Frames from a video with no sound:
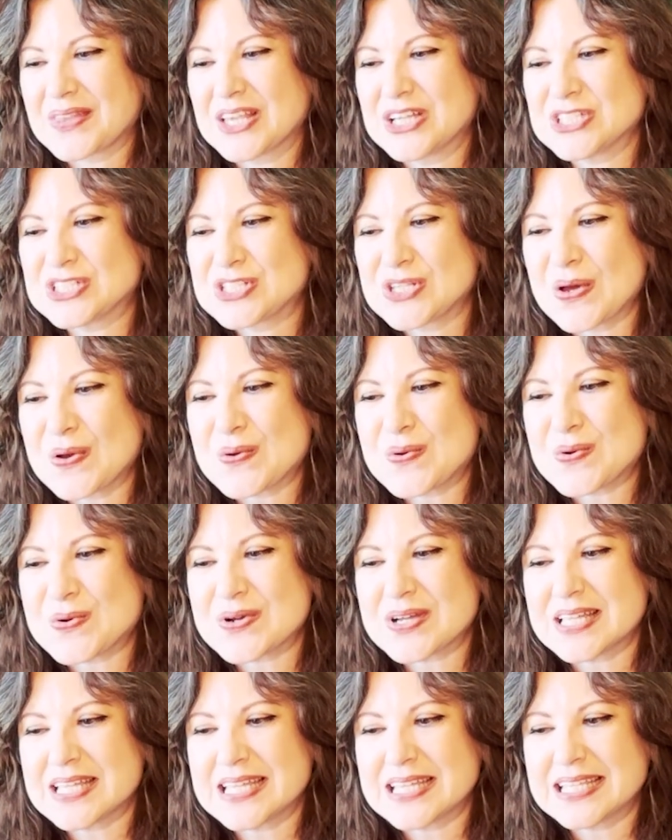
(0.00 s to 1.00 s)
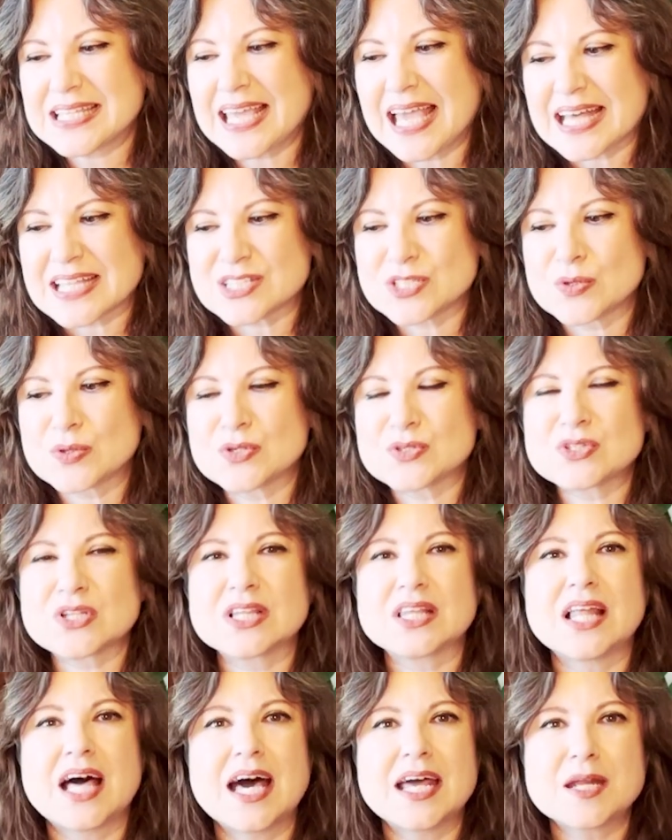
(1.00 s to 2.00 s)
So there's a
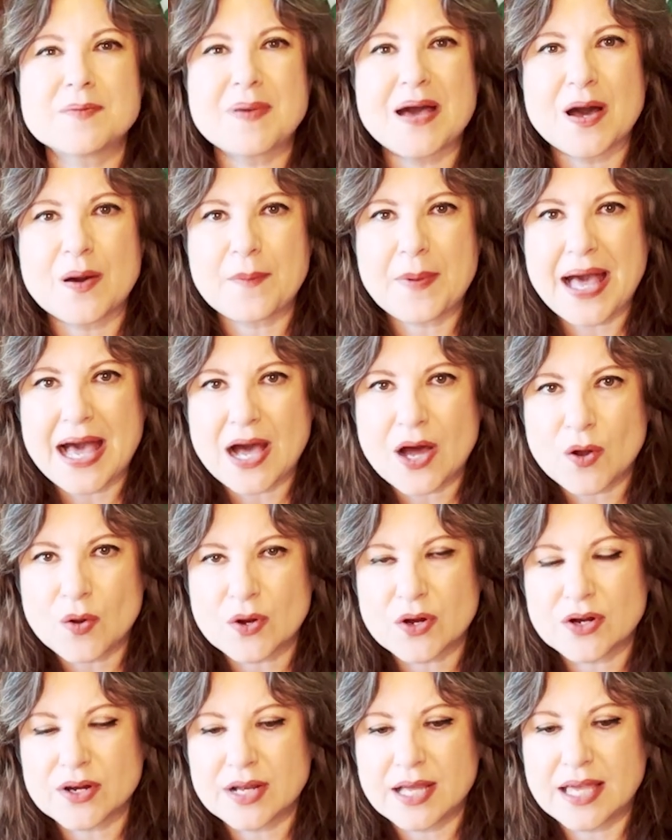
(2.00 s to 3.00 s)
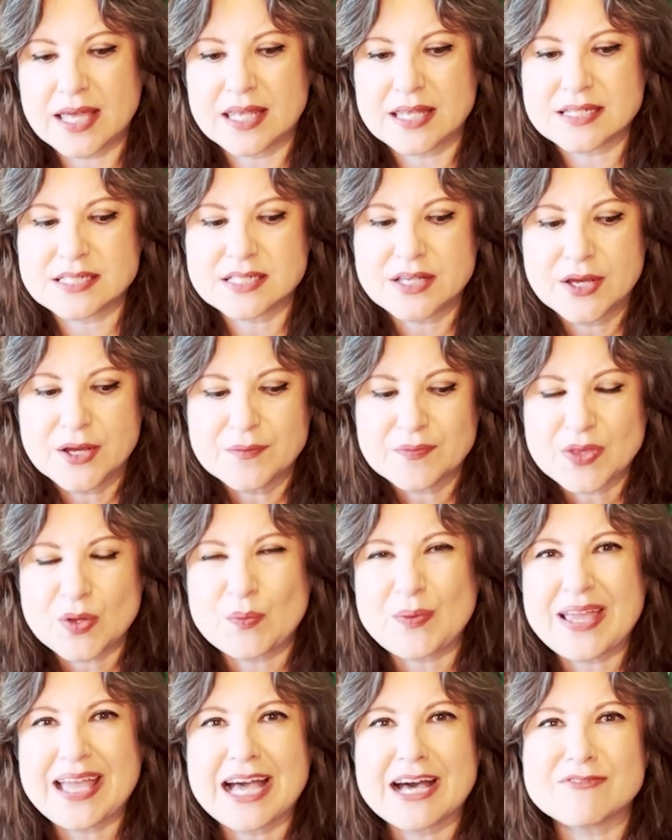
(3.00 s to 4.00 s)
lot about power, and
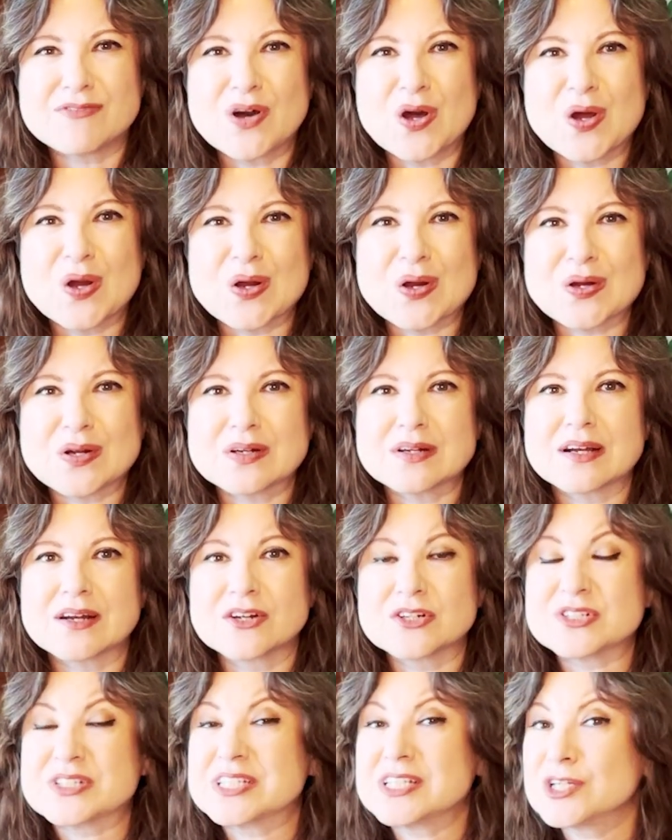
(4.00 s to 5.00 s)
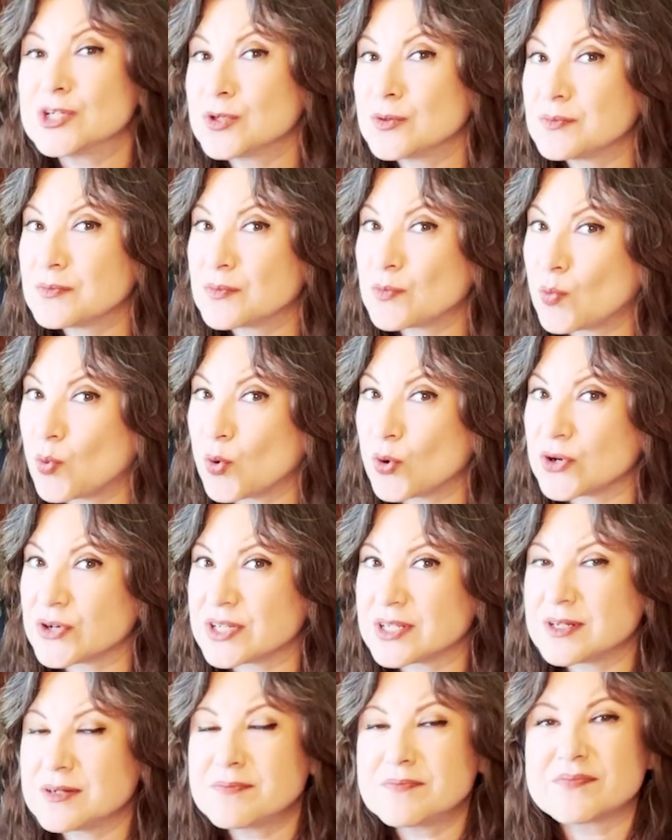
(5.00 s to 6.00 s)
we have our dear
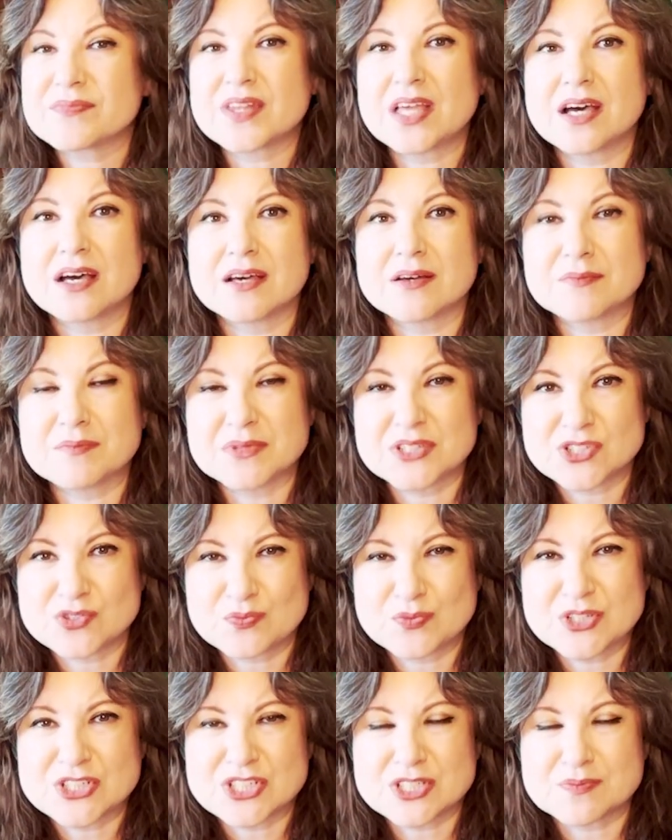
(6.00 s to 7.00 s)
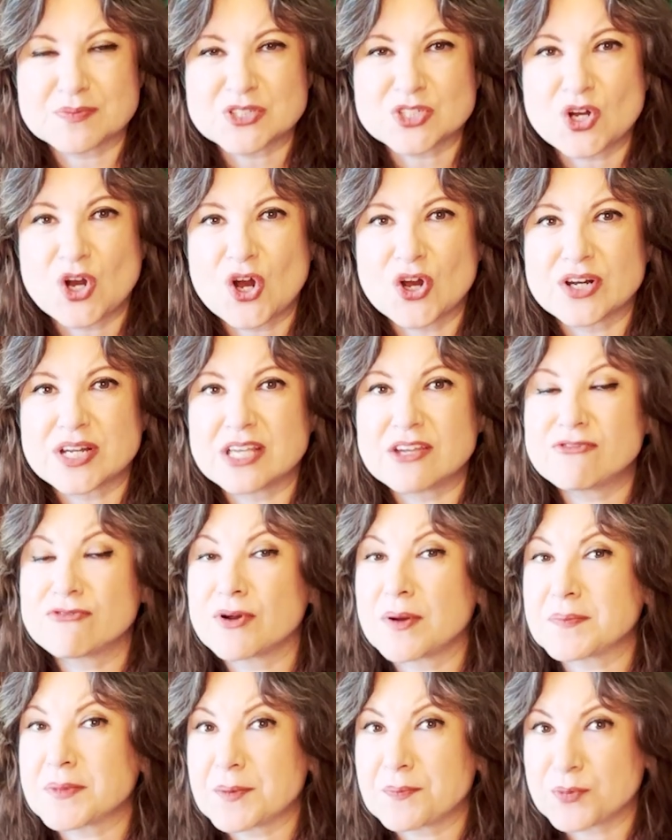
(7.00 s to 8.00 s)
warden, which is Mr. Hardy
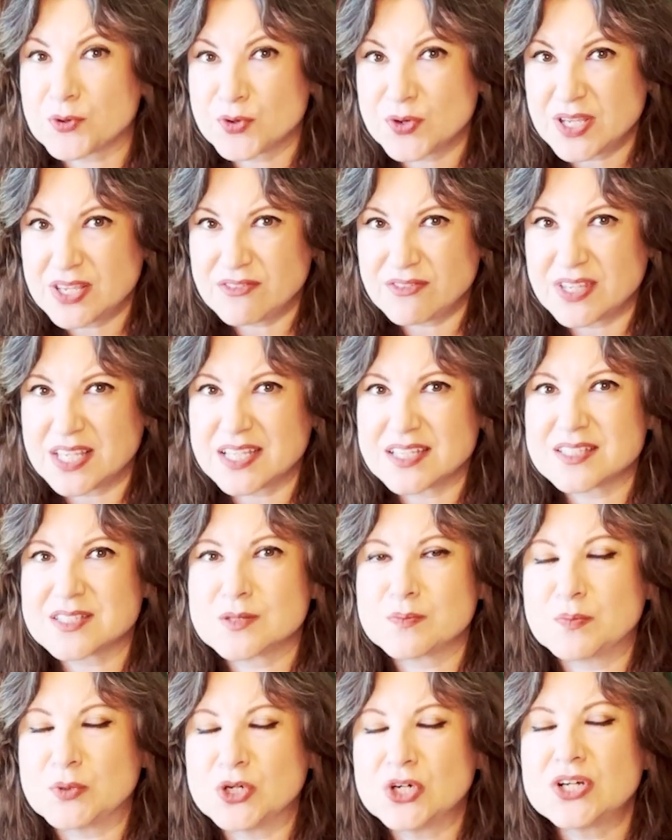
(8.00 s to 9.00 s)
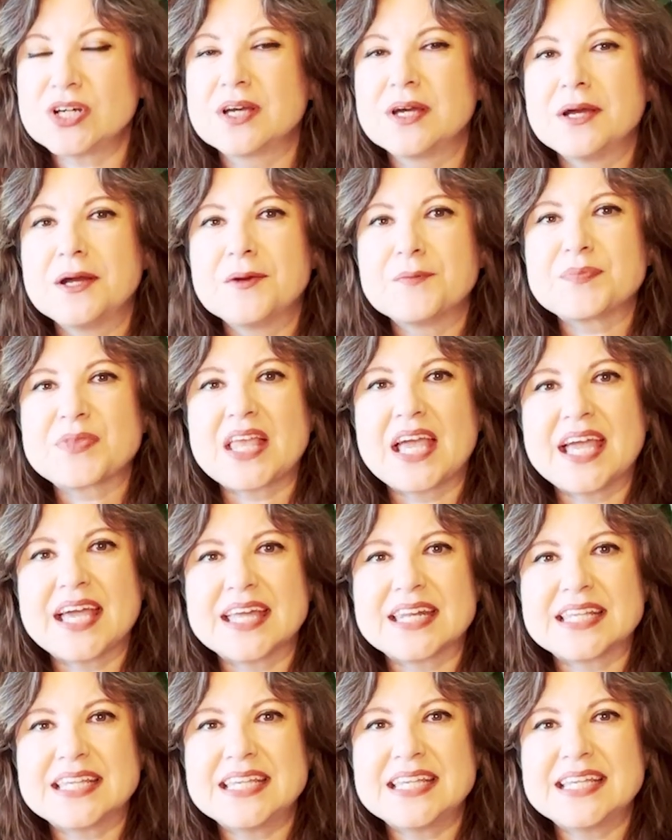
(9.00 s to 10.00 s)
from the previous book,
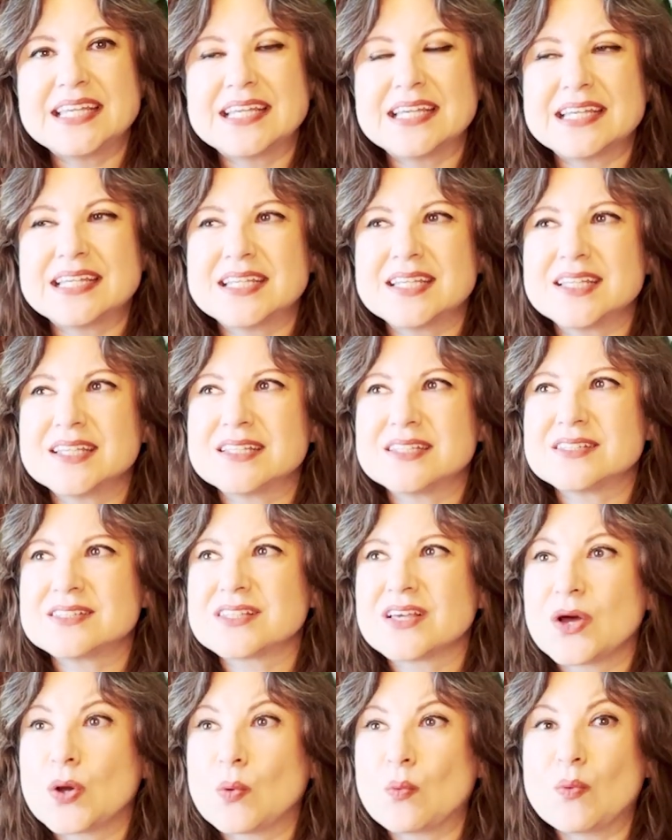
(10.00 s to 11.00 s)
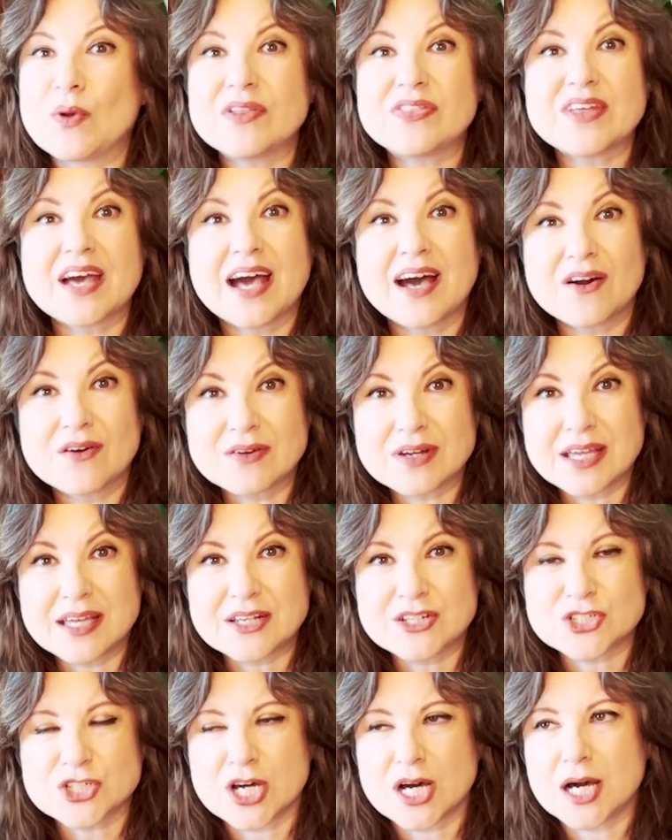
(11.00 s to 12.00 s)
and he is without a
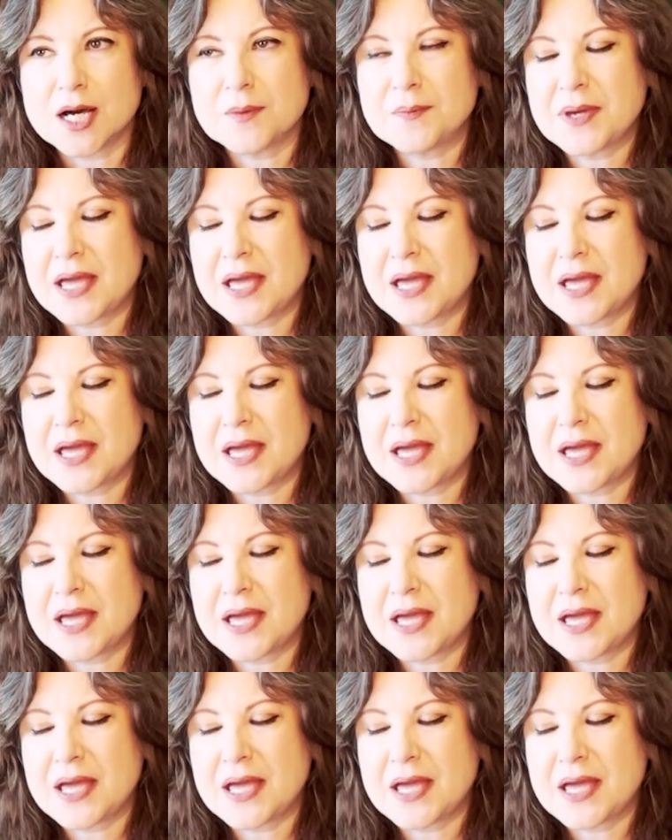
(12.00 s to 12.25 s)
job,